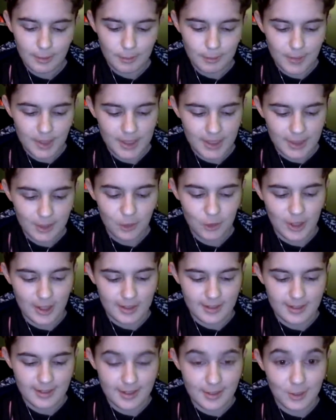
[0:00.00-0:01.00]
meeting
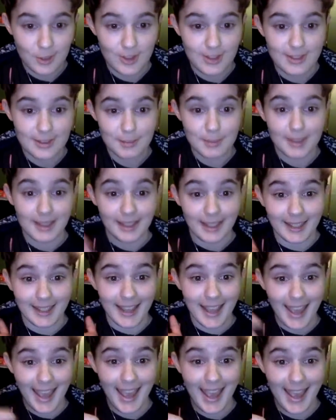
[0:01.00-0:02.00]
Jesse and Jesse being
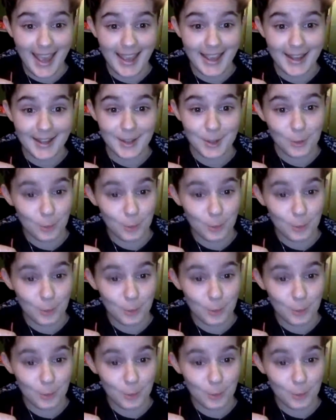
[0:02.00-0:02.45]
like, hey,